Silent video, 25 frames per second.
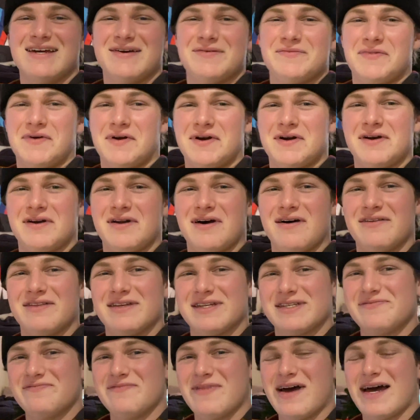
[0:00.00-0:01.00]
pardon all
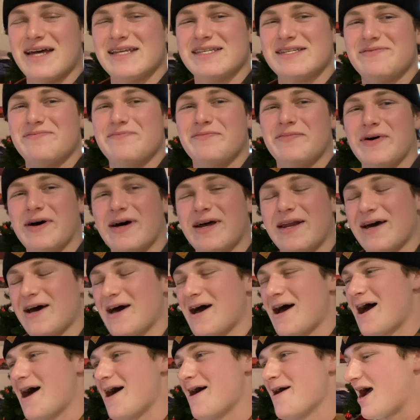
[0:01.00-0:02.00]
this mess, but
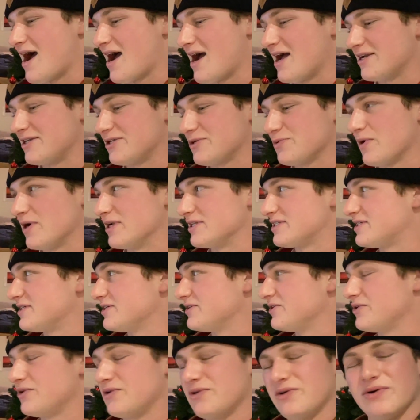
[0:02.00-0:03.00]
uh, I just want
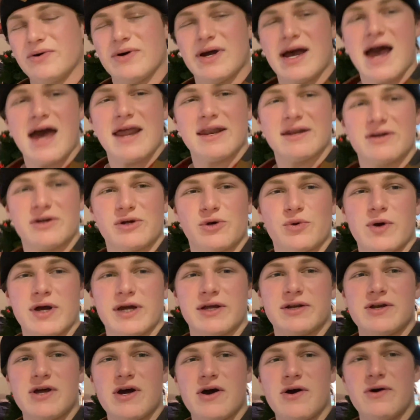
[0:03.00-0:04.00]
to add in a
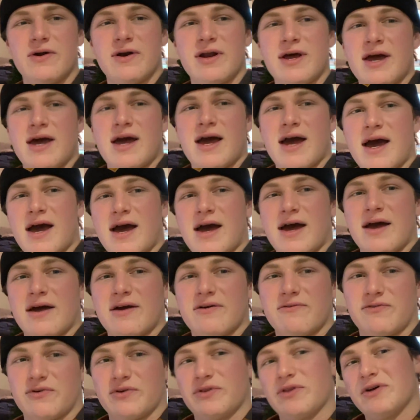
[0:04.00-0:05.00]
quick note.
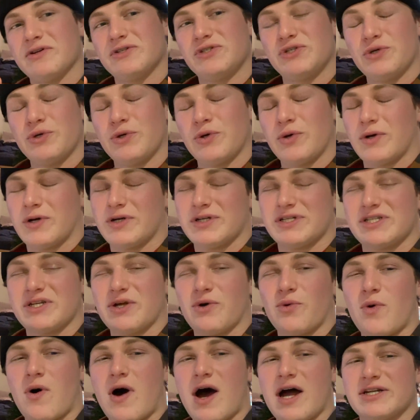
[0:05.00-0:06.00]
For those of you who are
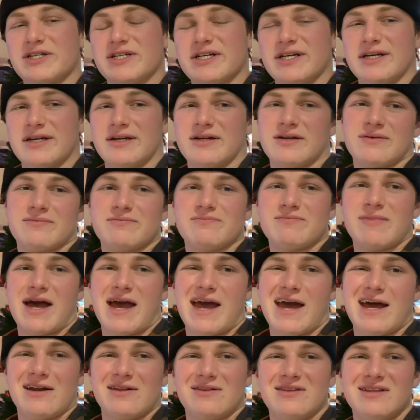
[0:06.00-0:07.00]
still watching, my
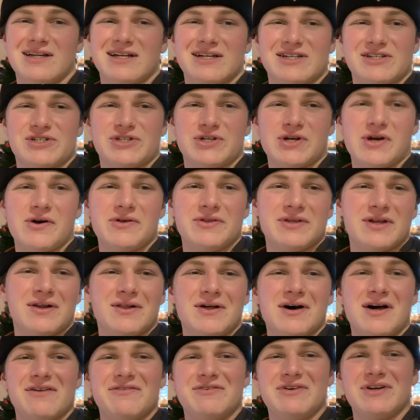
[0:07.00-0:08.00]
analytics show that a
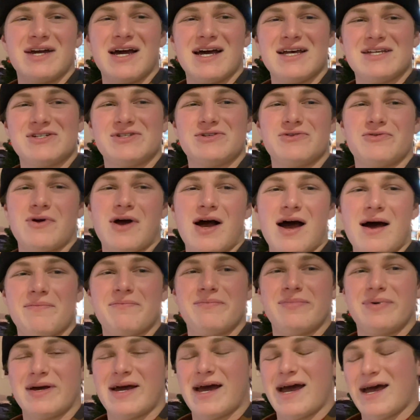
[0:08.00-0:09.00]
lot of you guys
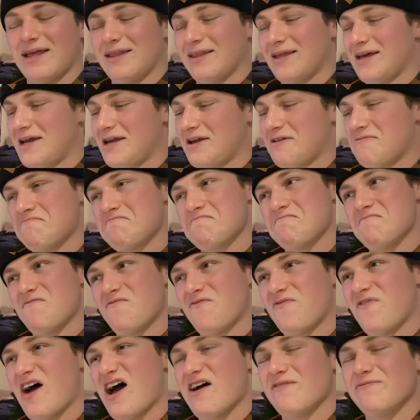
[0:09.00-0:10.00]
drop at like
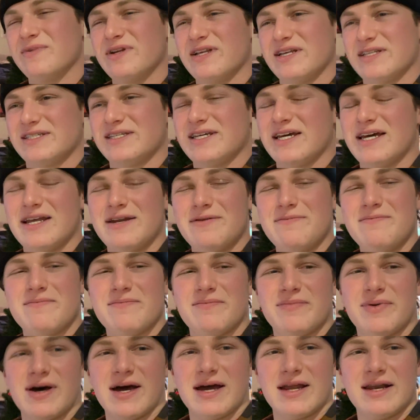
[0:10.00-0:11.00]
five minutes in,
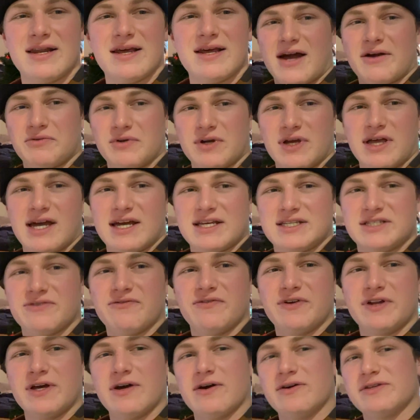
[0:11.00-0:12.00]
but realized the
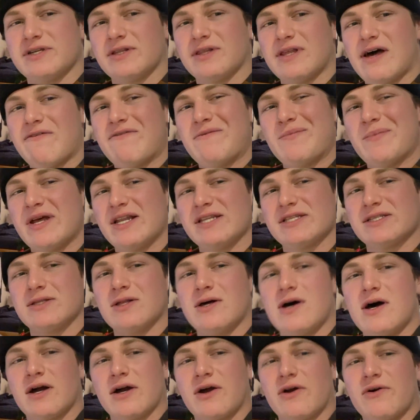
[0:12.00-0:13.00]
video is eleven minutes
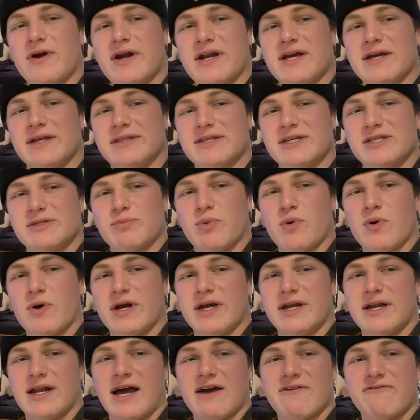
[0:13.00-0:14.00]
long already at this
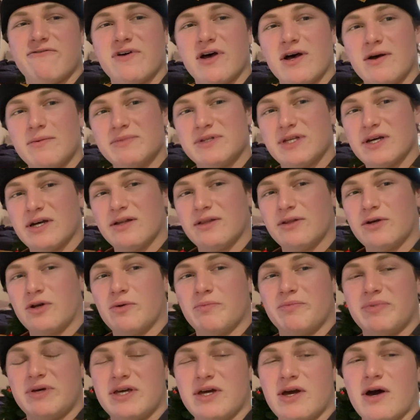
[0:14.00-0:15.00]
point. I filmed a little
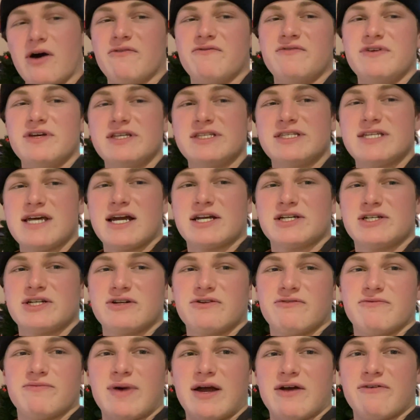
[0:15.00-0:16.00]
P L V section
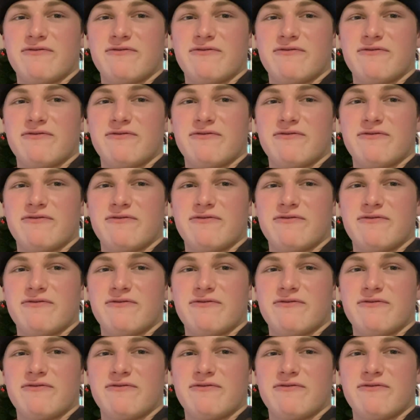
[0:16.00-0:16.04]
of my